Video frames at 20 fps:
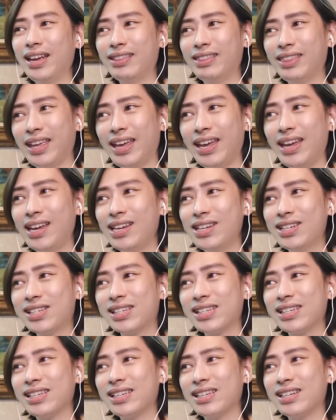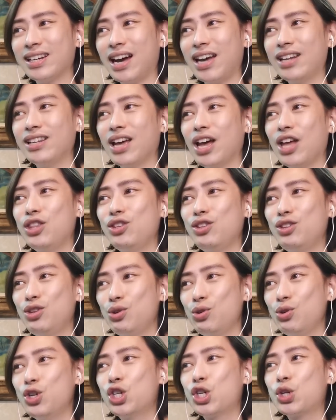It is an
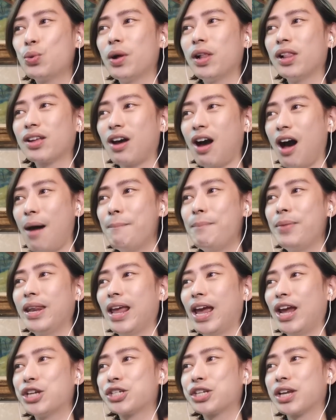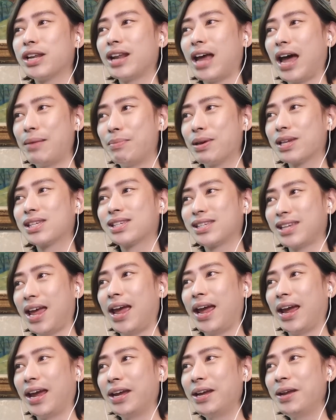unusual combination, I must
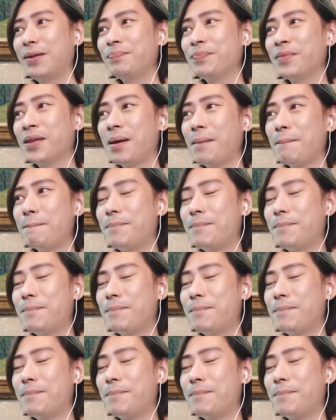say.